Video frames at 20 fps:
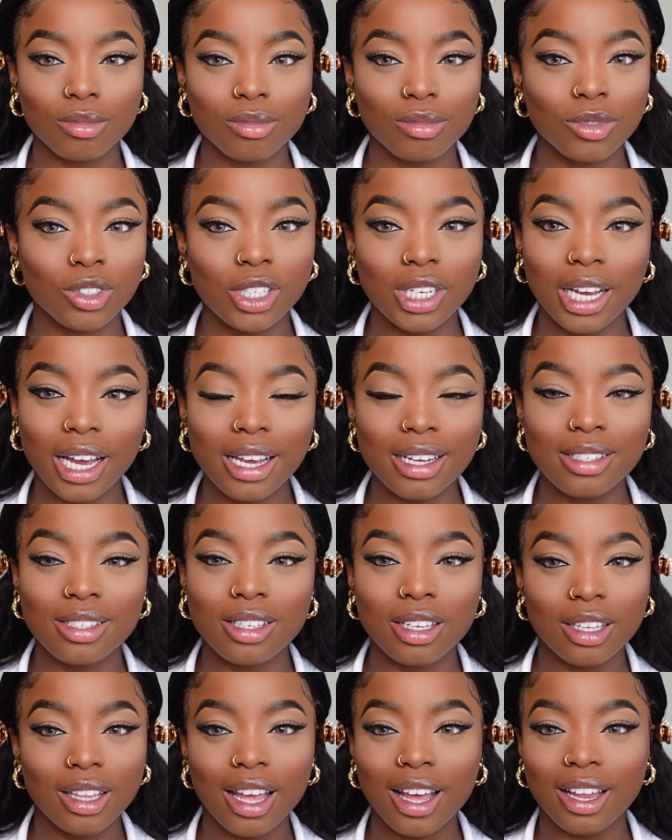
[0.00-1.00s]
Do you guys
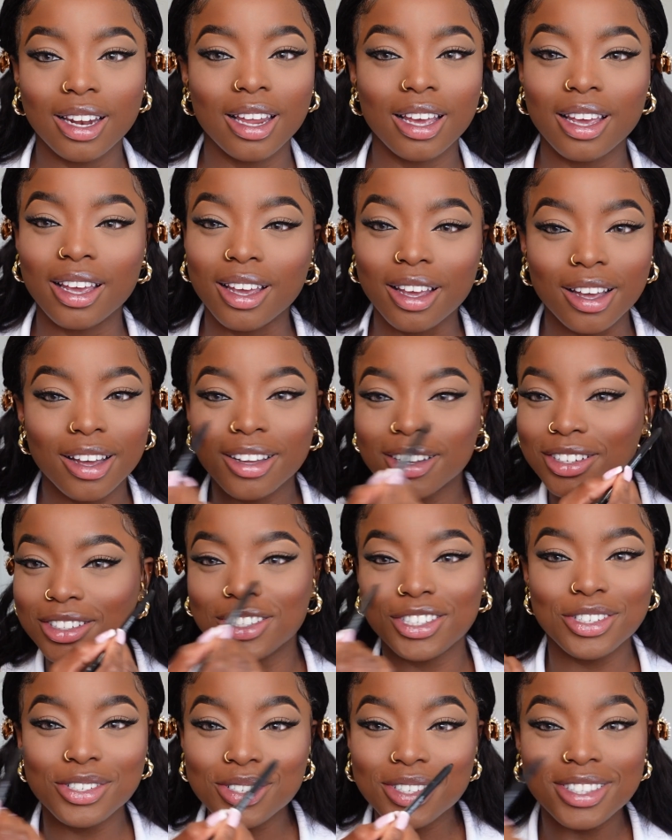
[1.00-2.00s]
see that? Like,
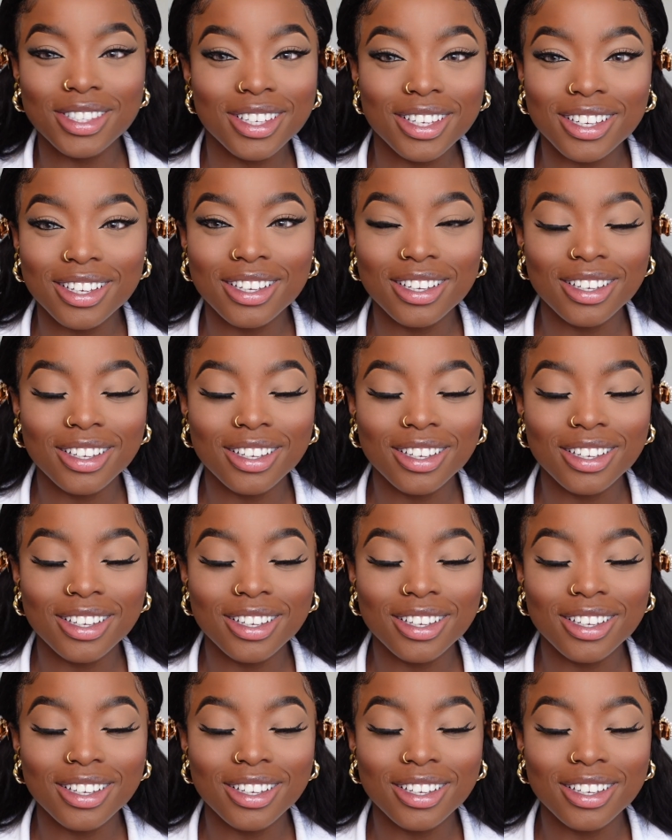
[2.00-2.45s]
do you see?